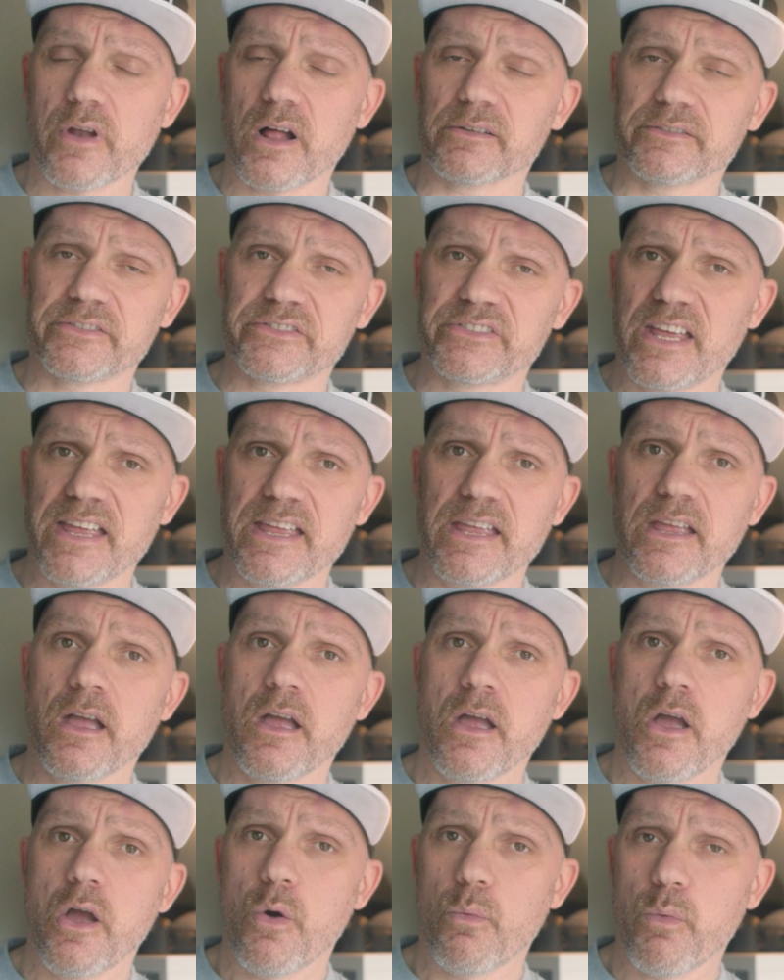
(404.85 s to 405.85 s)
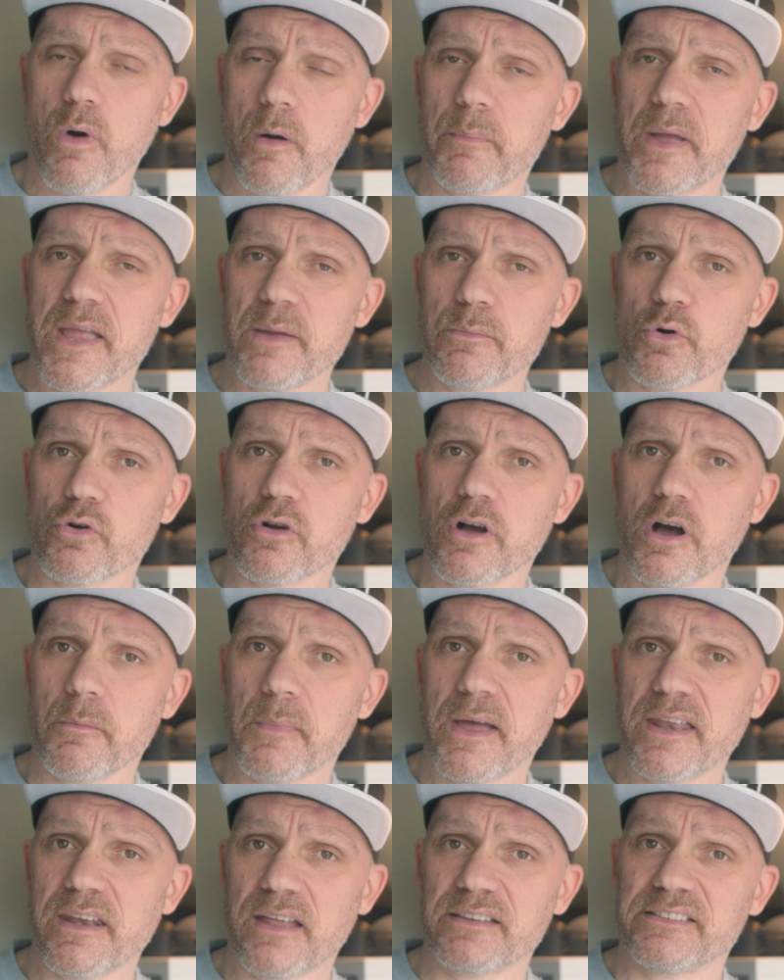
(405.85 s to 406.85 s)
I'll see what people
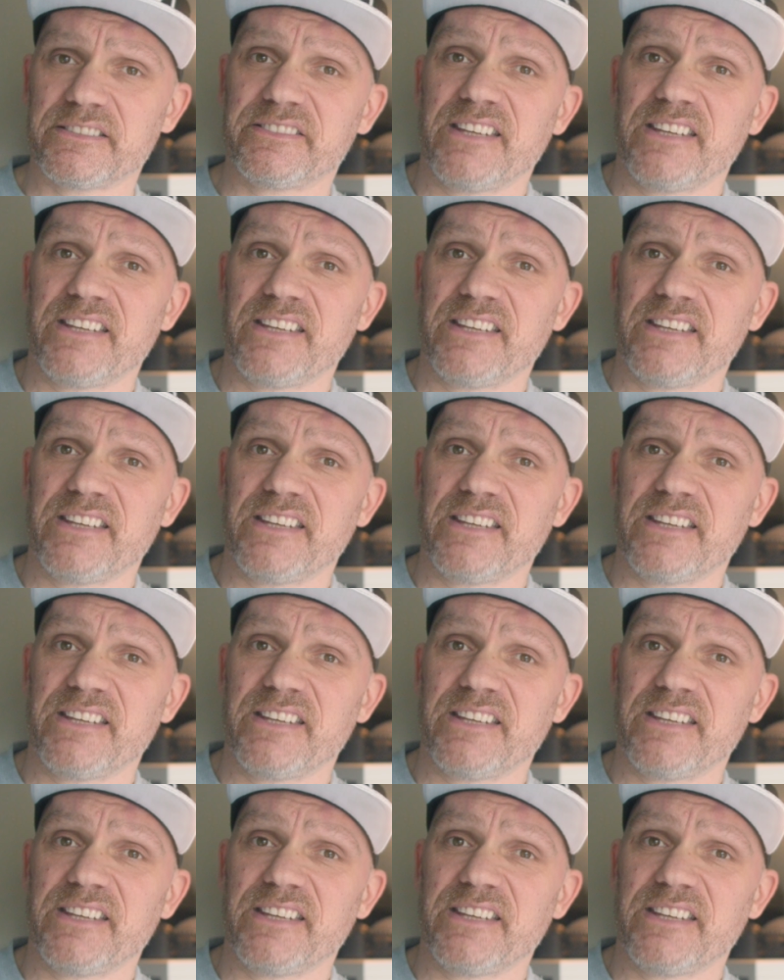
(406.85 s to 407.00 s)
comment and